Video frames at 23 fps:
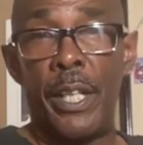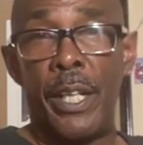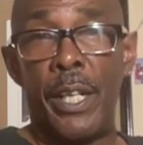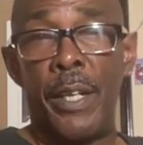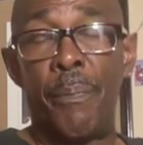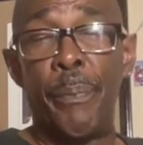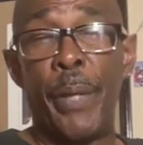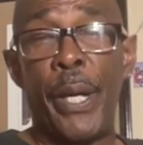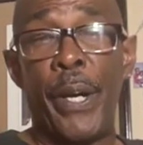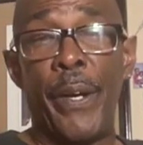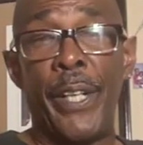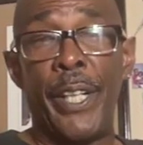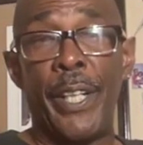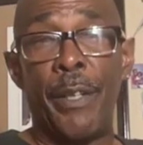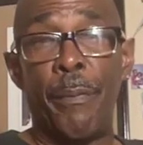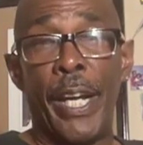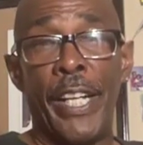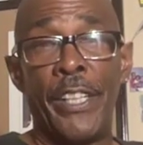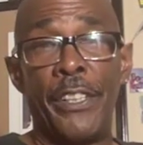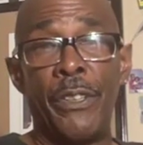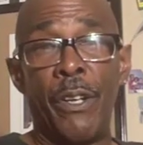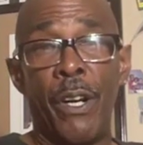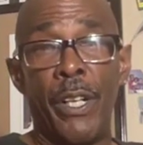American
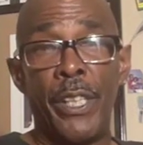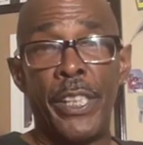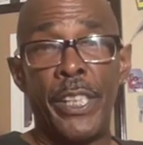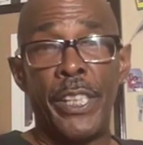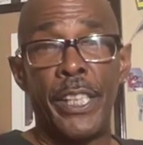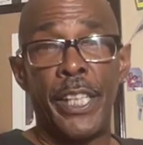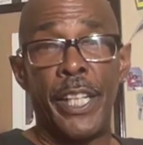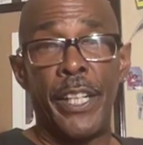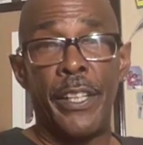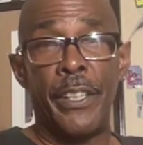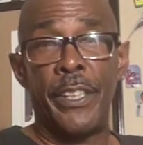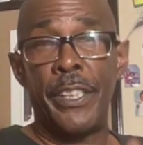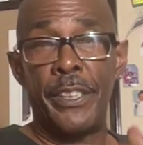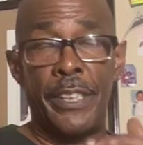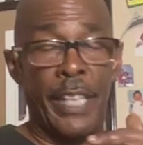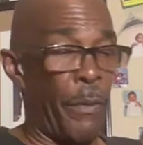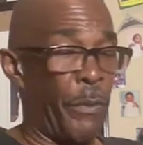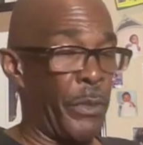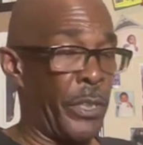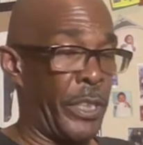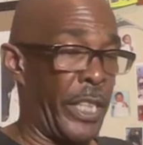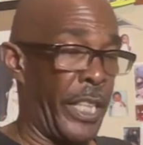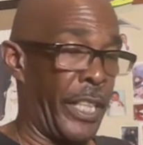matriarchs in there because they
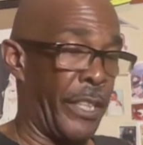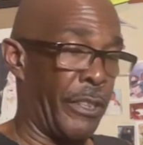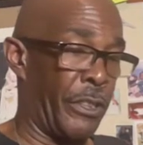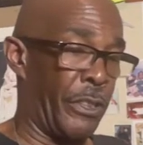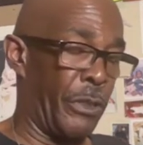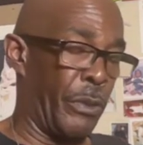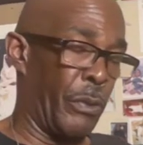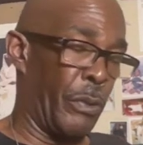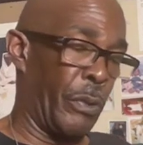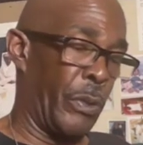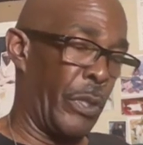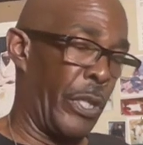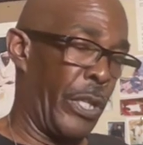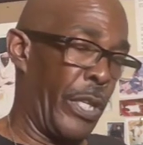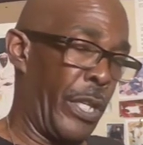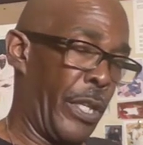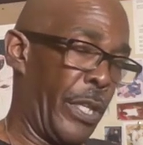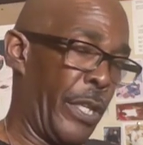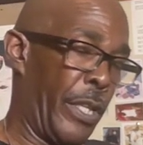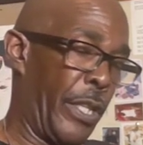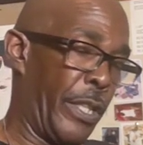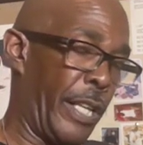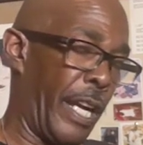was there too.
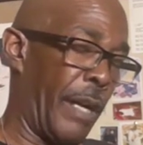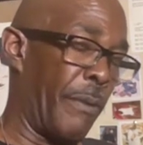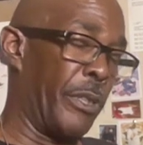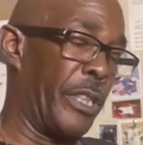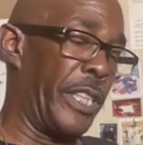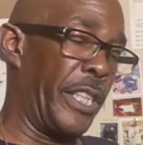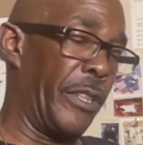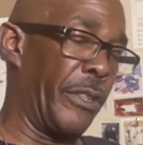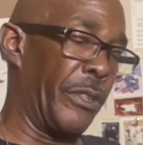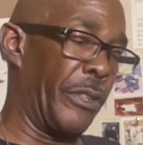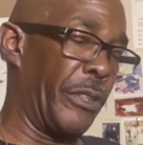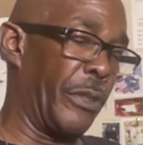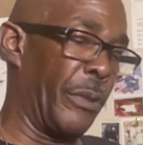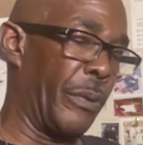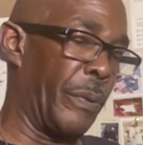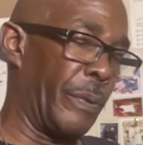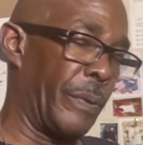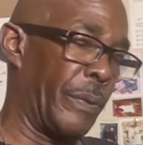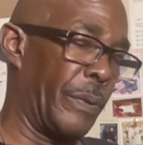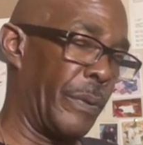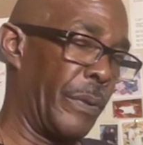They was here too.